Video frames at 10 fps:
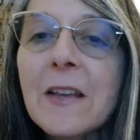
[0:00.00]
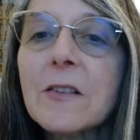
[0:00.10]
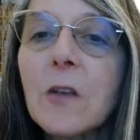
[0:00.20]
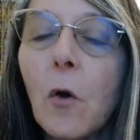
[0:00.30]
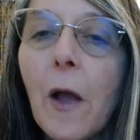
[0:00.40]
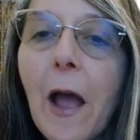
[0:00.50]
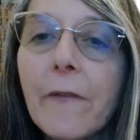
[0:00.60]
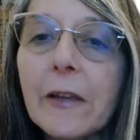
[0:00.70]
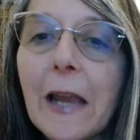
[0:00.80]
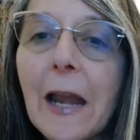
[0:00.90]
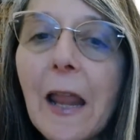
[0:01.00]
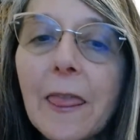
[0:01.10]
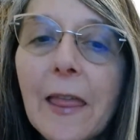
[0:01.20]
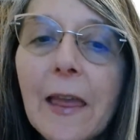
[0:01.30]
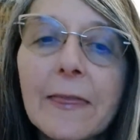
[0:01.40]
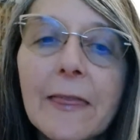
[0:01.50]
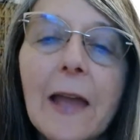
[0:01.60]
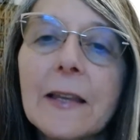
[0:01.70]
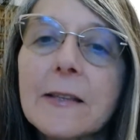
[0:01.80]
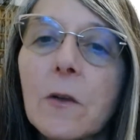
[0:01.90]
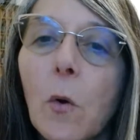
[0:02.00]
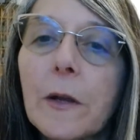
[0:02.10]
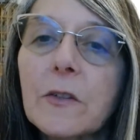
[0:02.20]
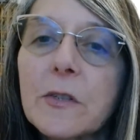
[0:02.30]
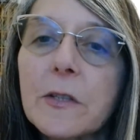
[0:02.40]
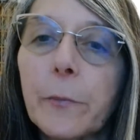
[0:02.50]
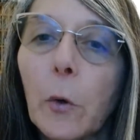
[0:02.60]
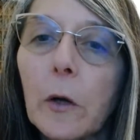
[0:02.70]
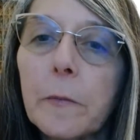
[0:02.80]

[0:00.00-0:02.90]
So having anything that is going to support